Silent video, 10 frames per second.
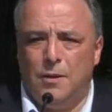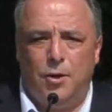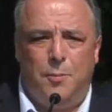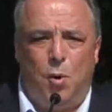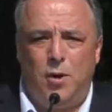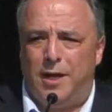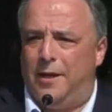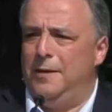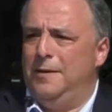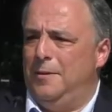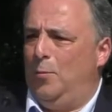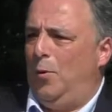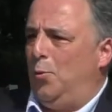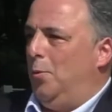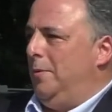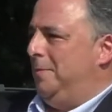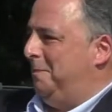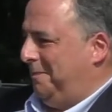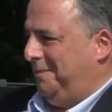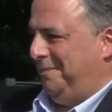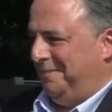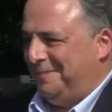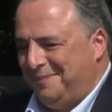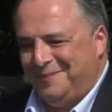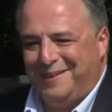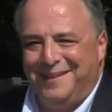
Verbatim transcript: Good morning. Whoa. Good morning.